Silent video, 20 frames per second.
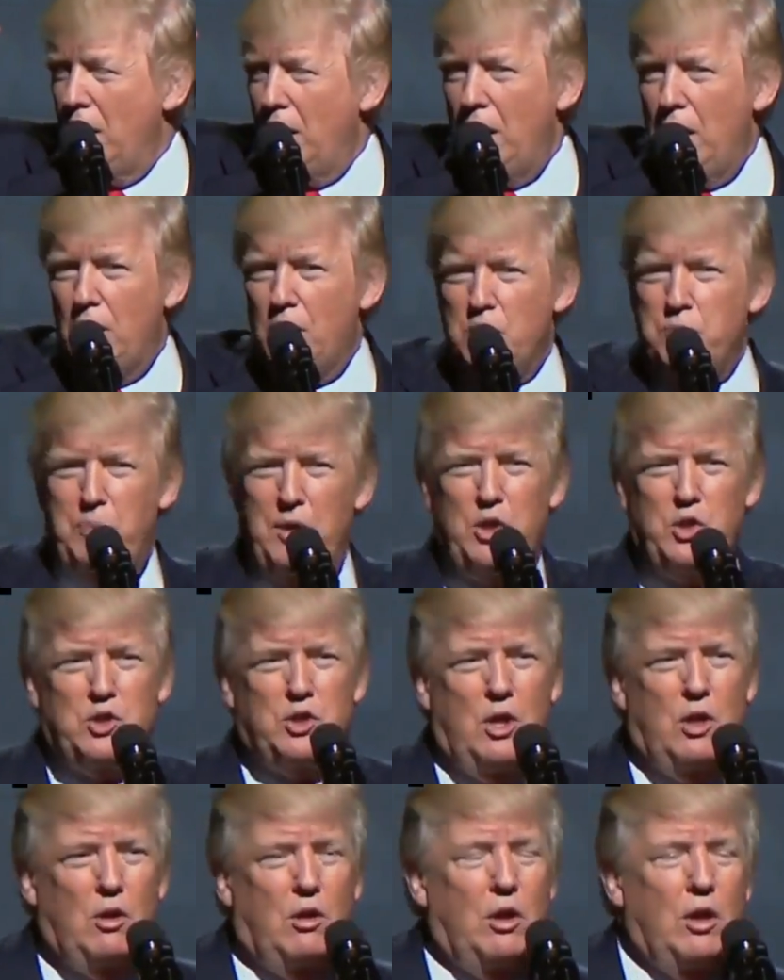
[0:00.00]
He has been
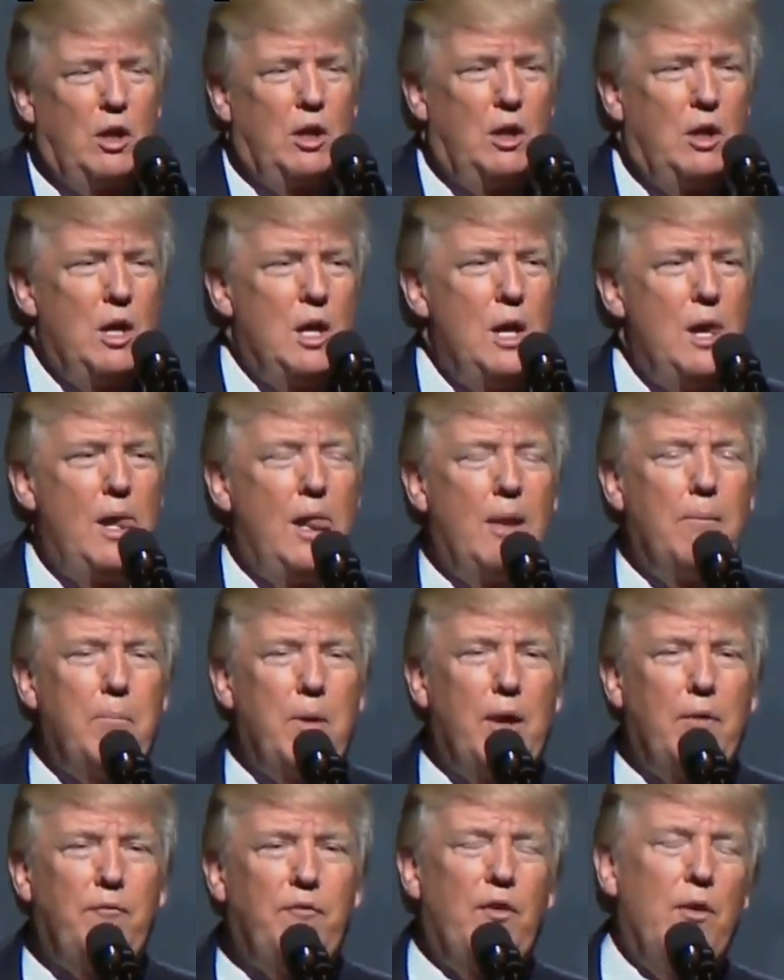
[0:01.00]
so good.
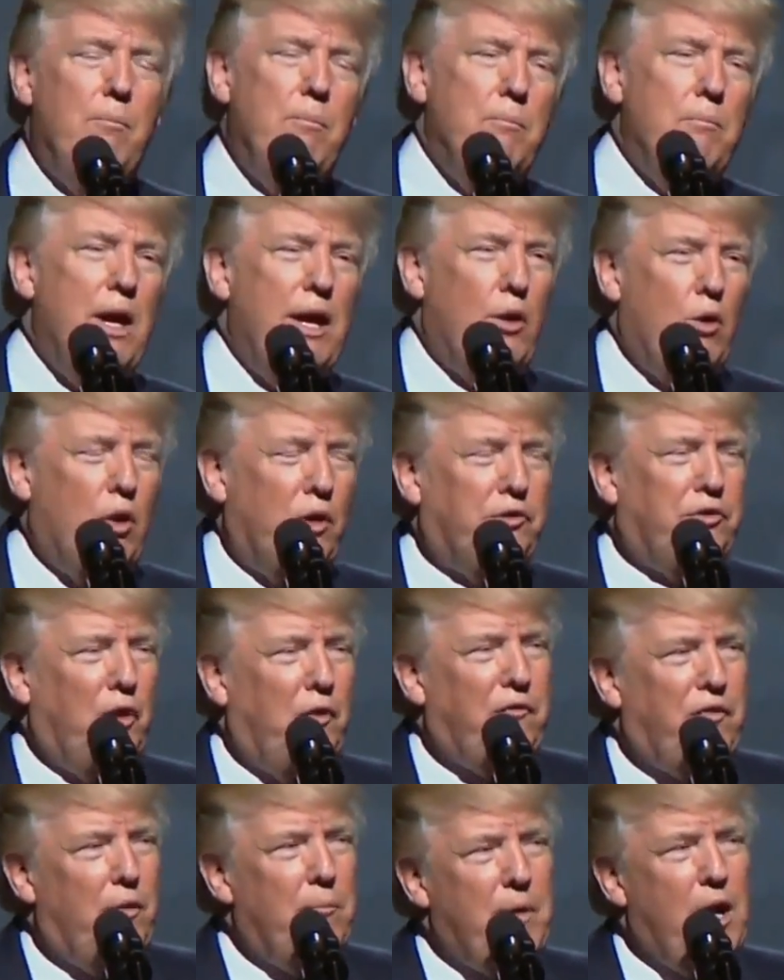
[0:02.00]
But and
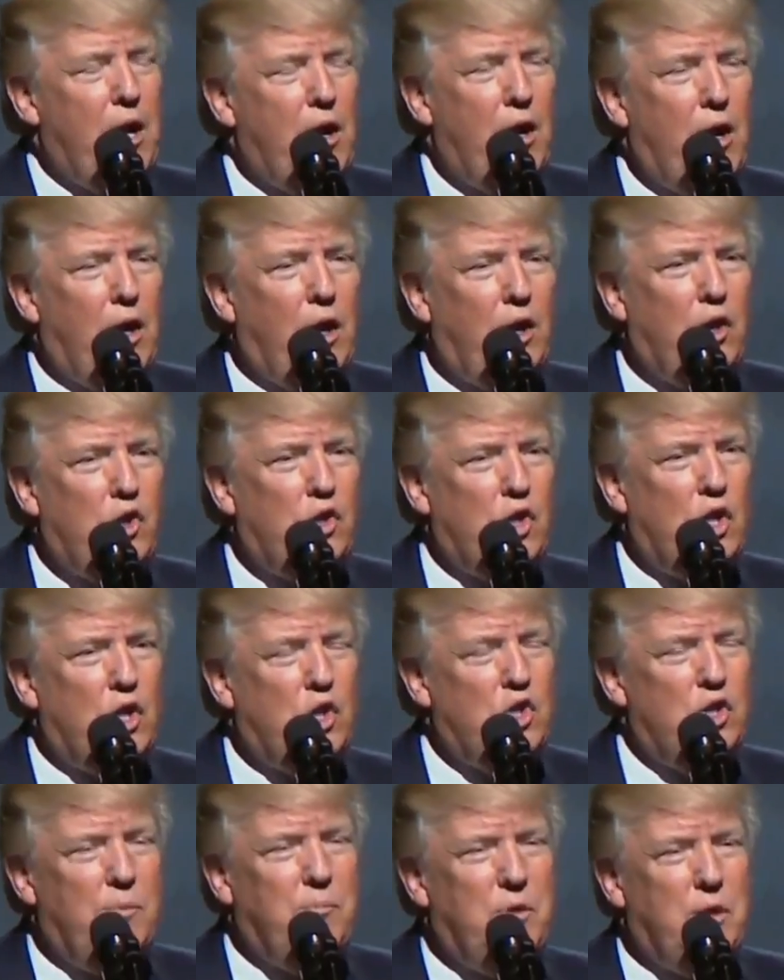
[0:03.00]
also from Heritage,
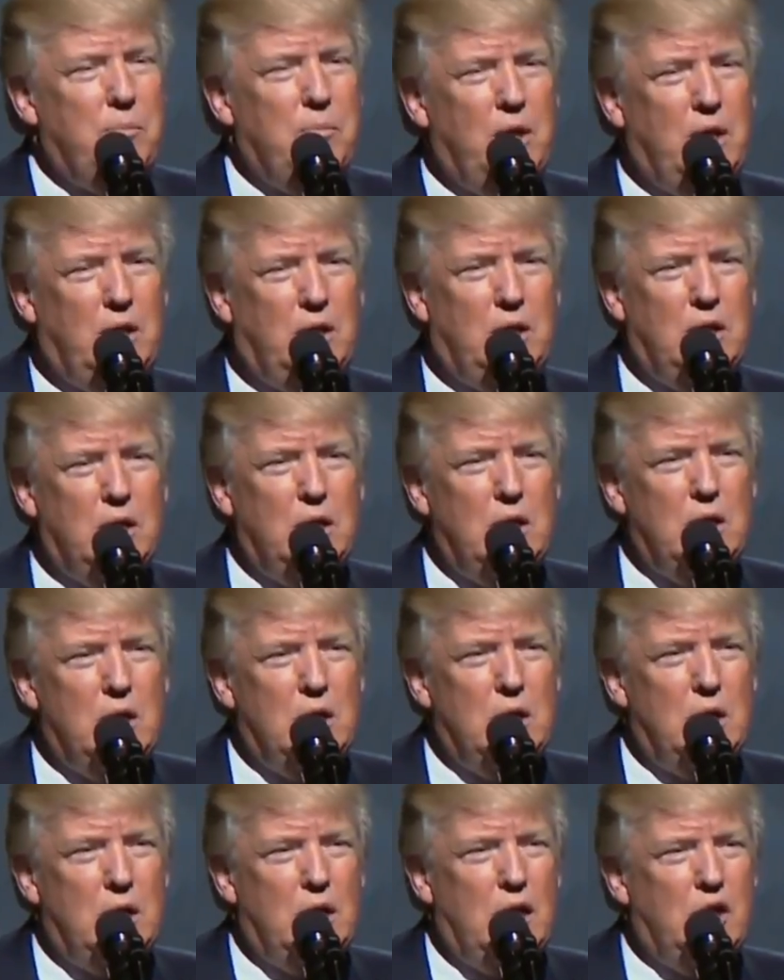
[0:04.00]
Jim DeMint,
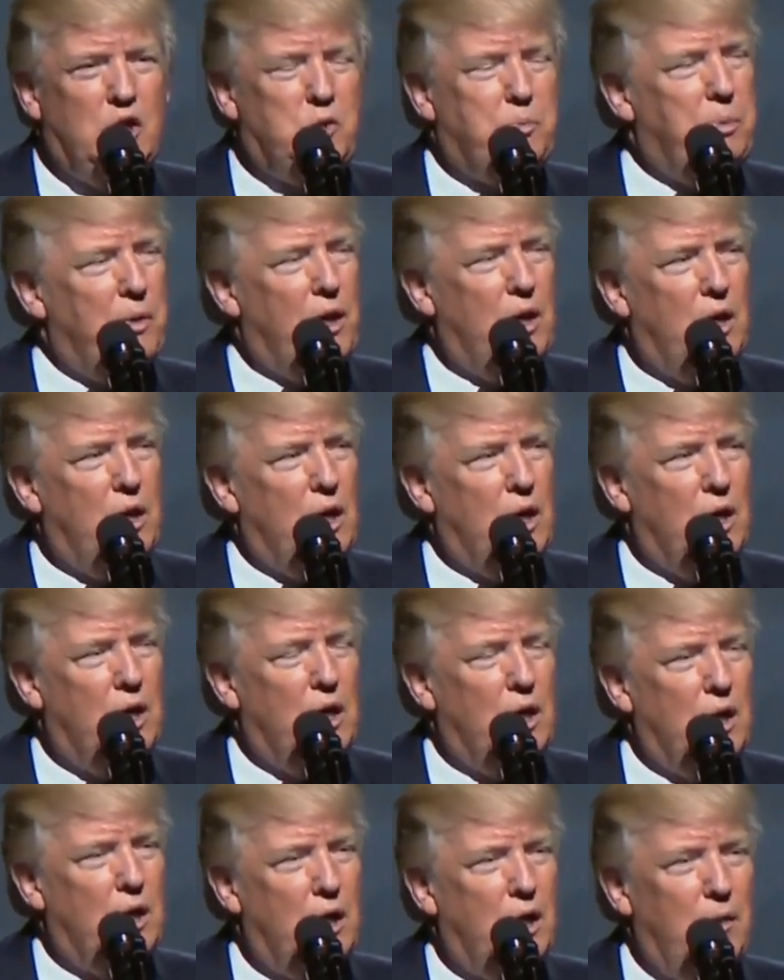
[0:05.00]
it's been
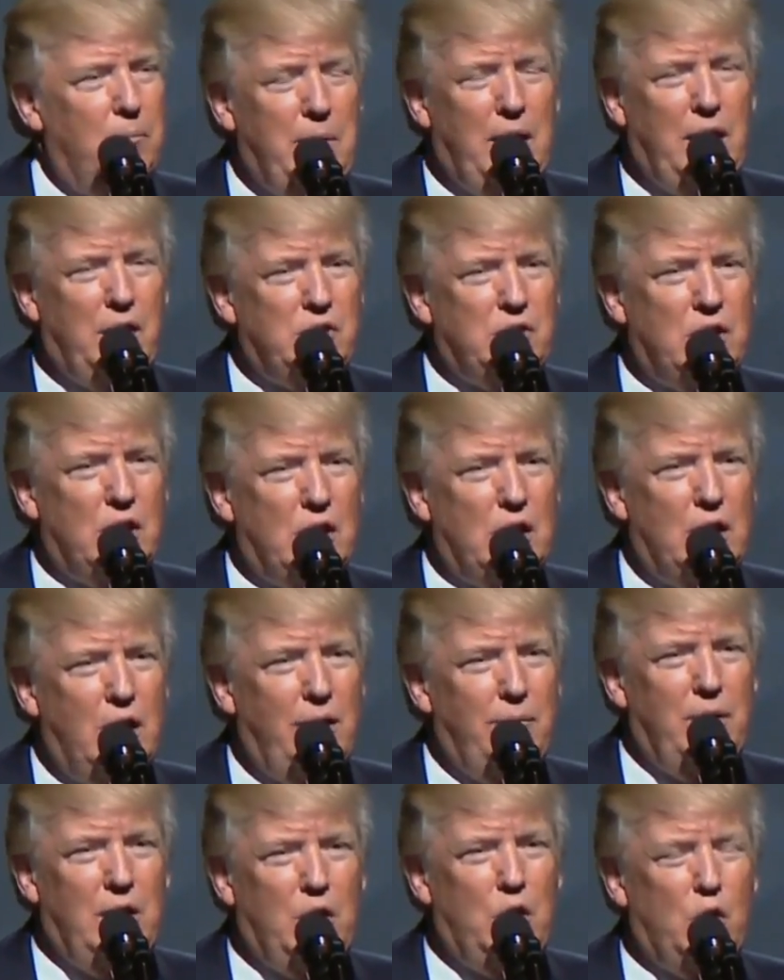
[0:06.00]
amazing.
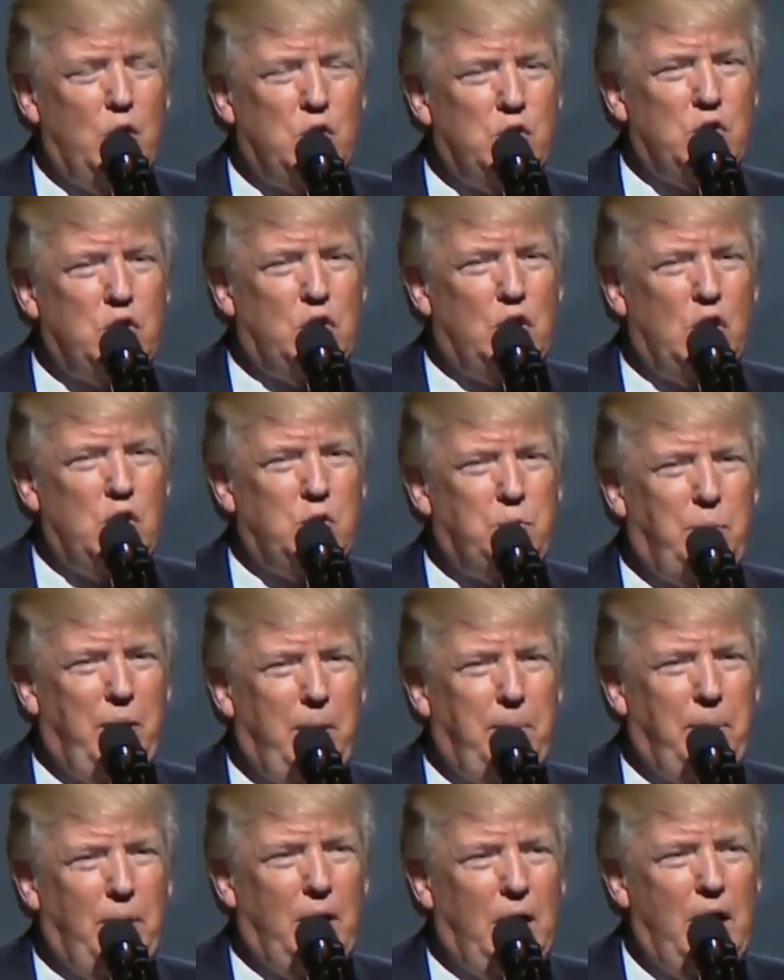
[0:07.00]
I mean, those
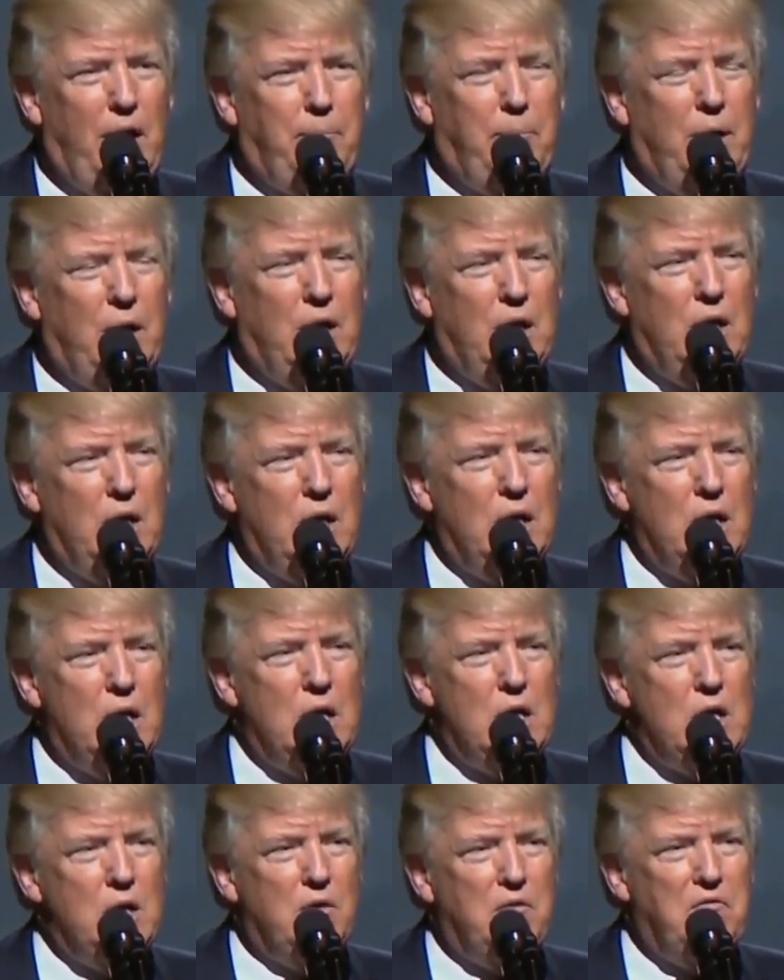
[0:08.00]
people have been
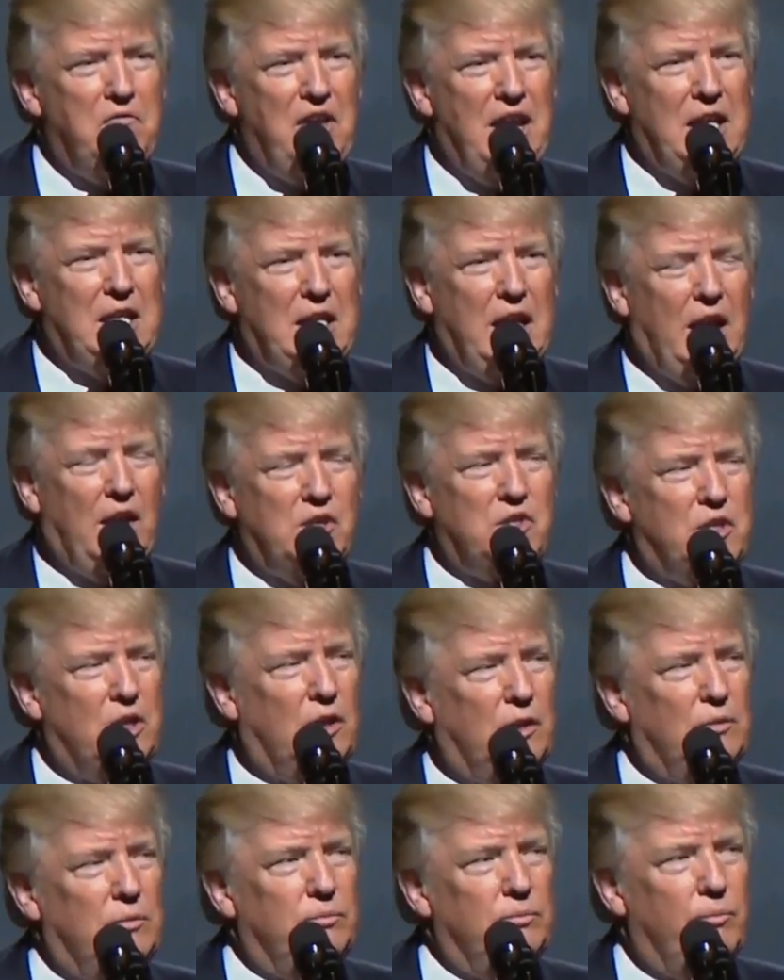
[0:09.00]

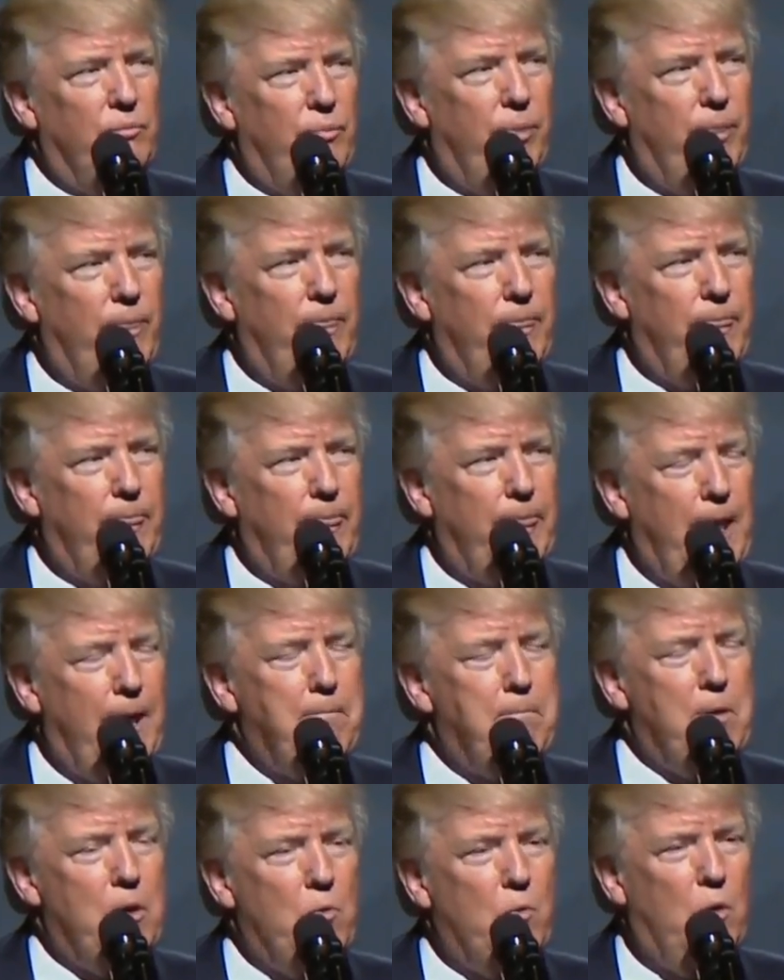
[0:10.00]
fantastic.
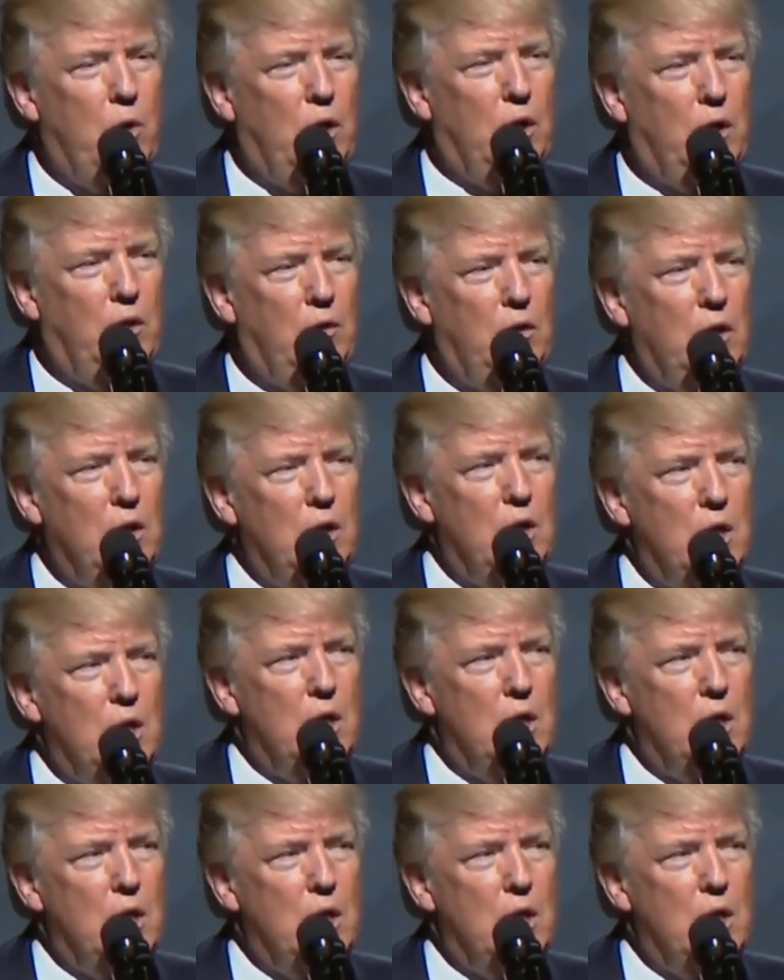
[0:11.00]
They've been real